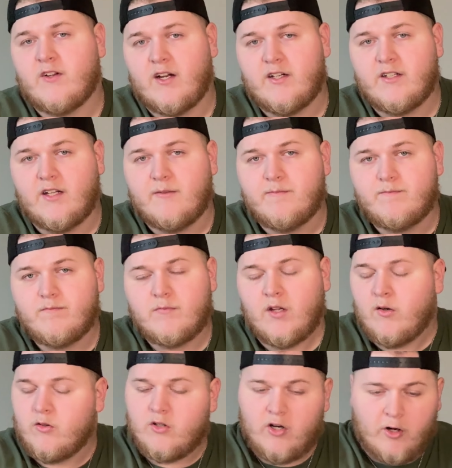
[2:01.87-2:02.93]
out of 10. They
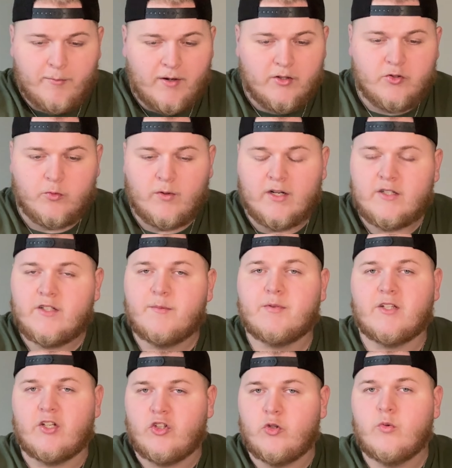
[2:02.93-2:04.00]
don't call them out directly, but
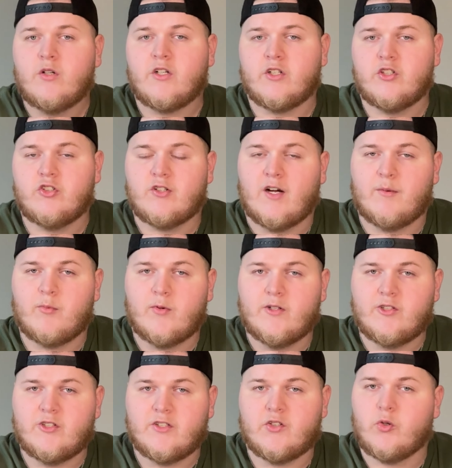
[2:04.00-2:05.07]
they do a good job
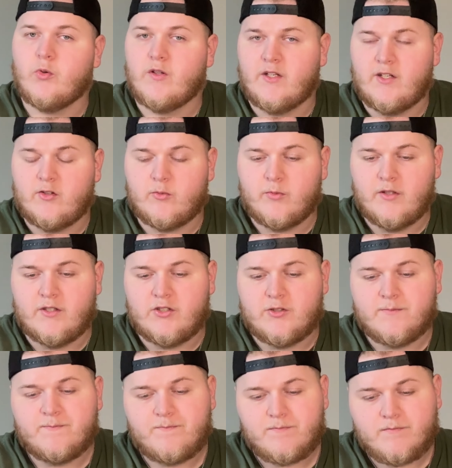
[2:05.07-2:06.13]
reaching who they need to reach.